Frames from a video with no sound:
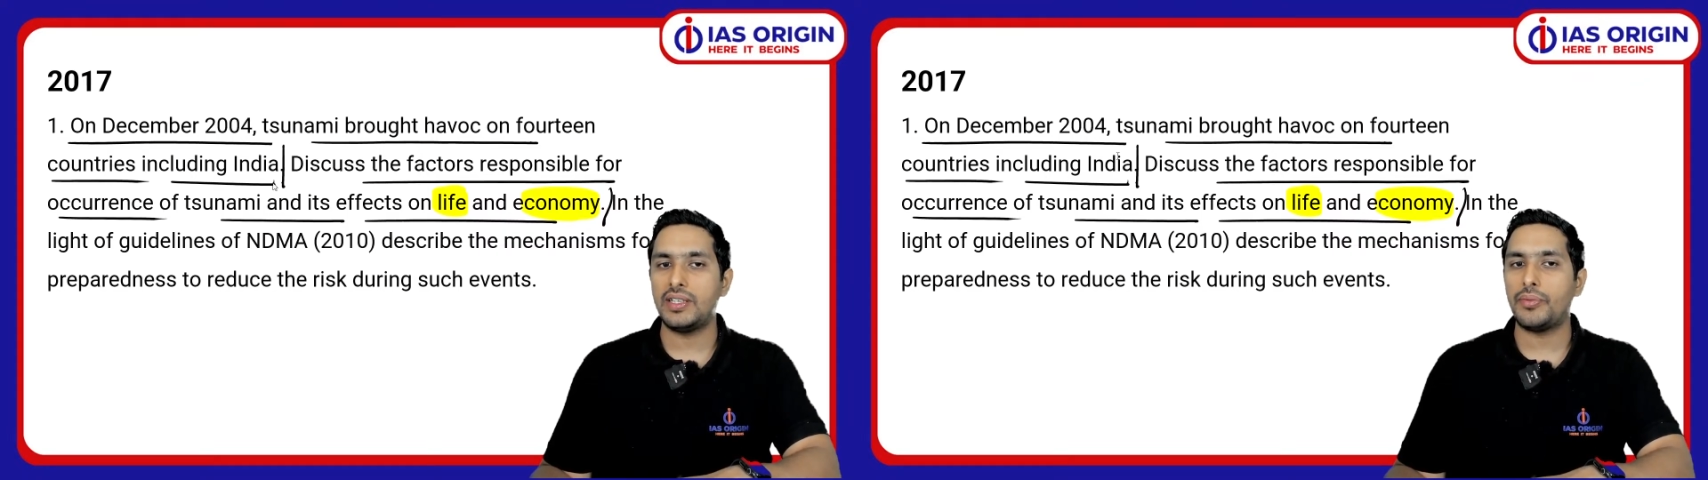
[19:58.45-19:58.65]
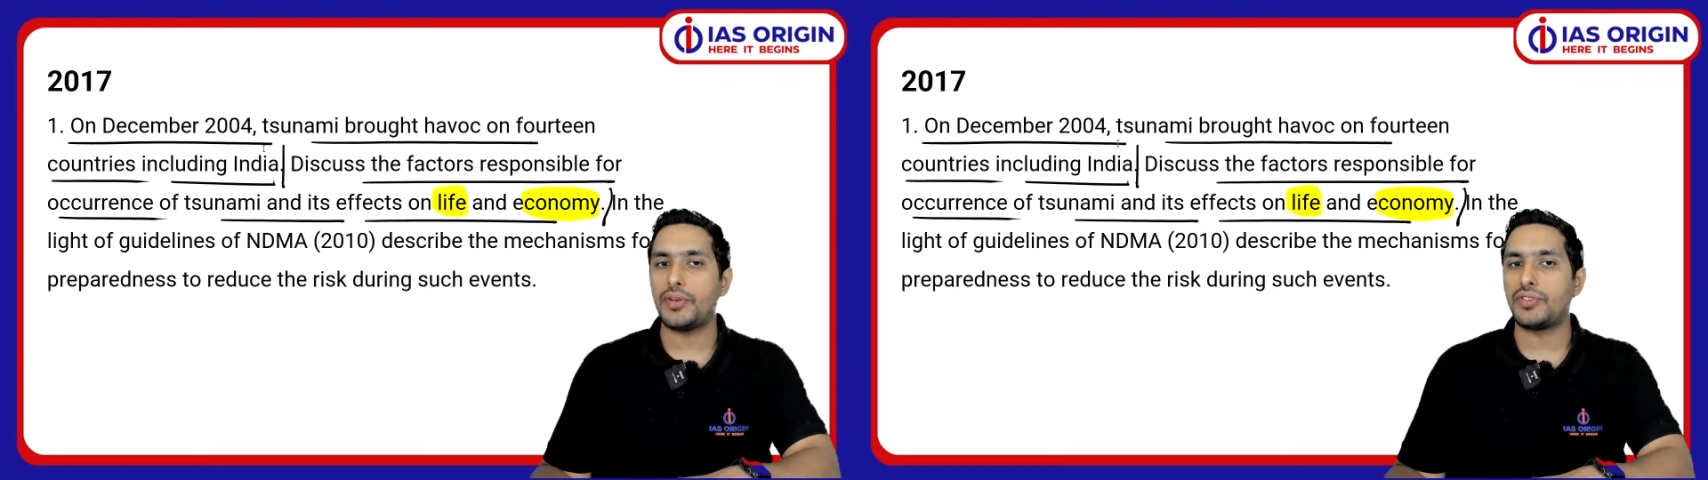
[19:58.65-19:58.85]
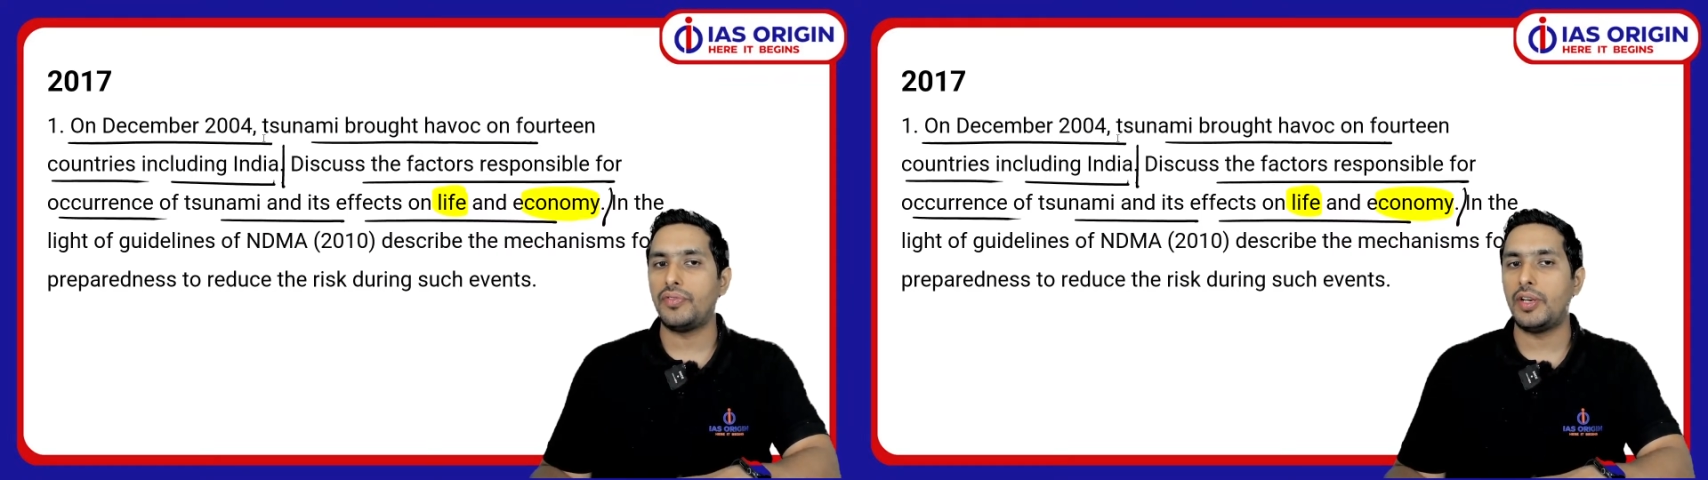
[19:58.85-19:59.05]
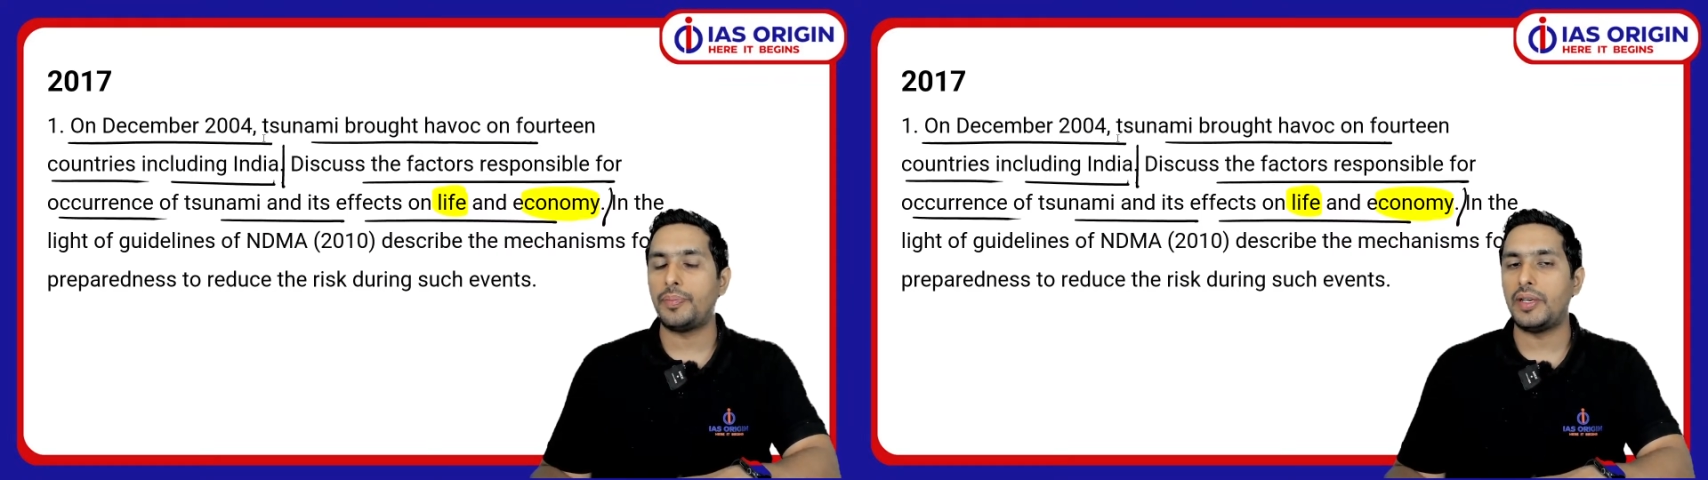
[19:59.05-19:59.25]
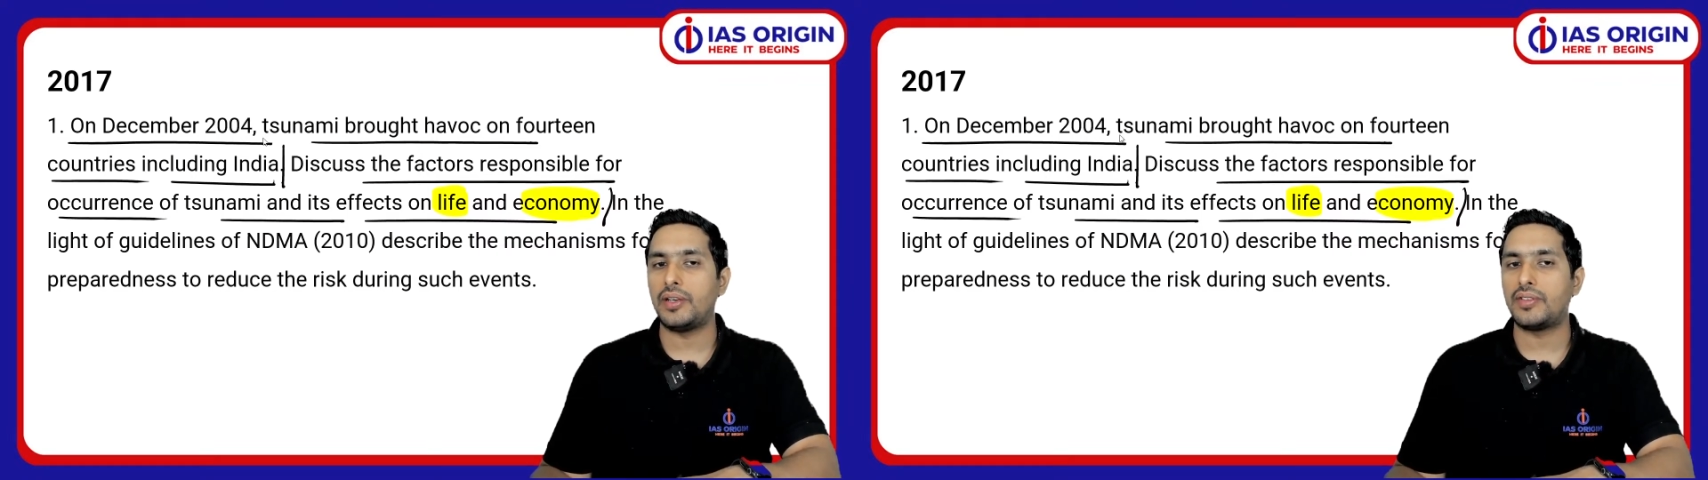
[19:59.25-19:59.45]
the question will
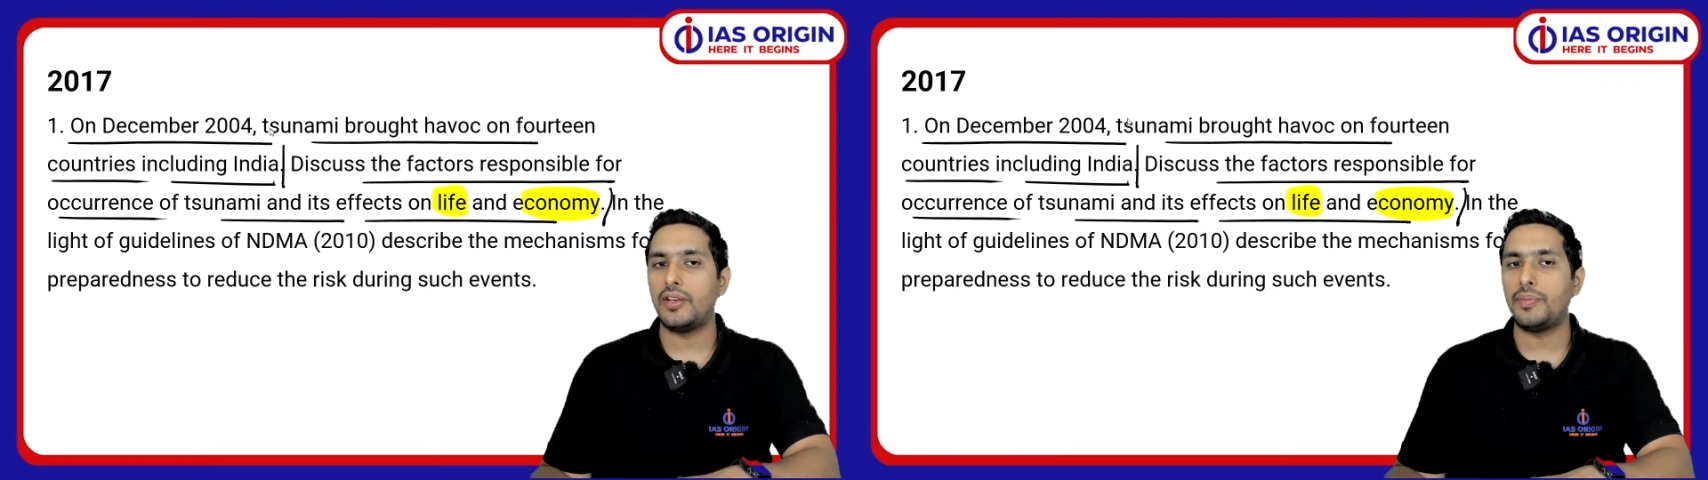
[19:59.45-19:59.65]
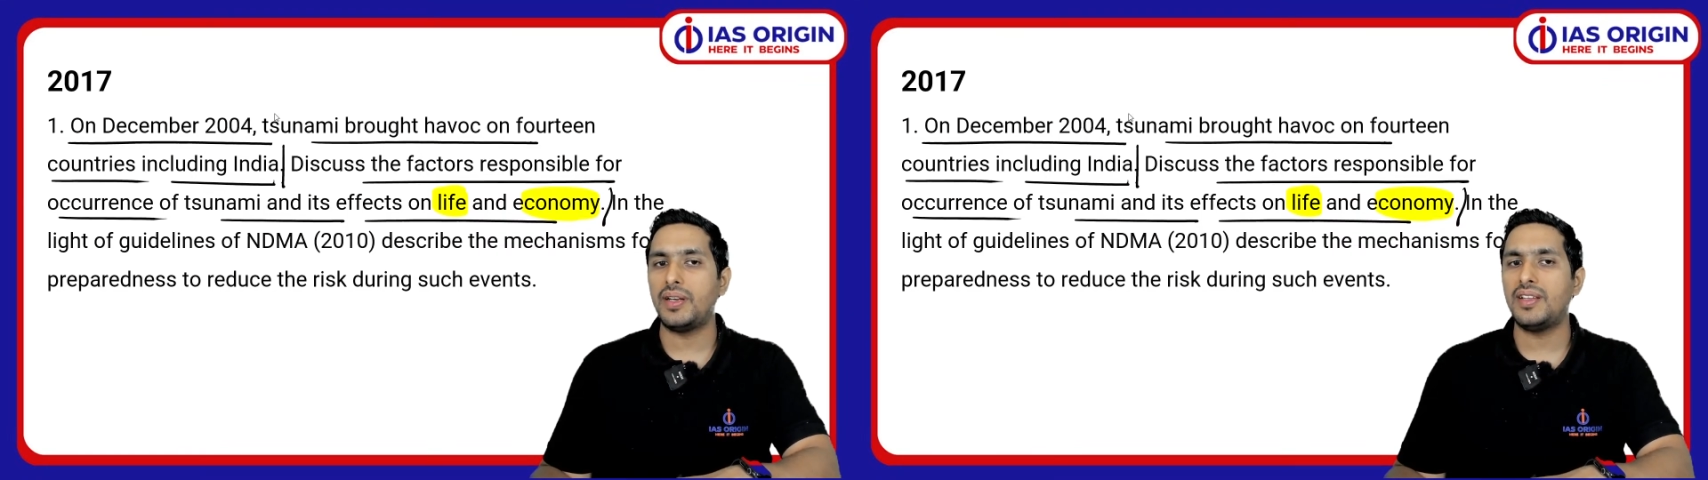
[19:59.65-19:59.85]
repeat itself, but the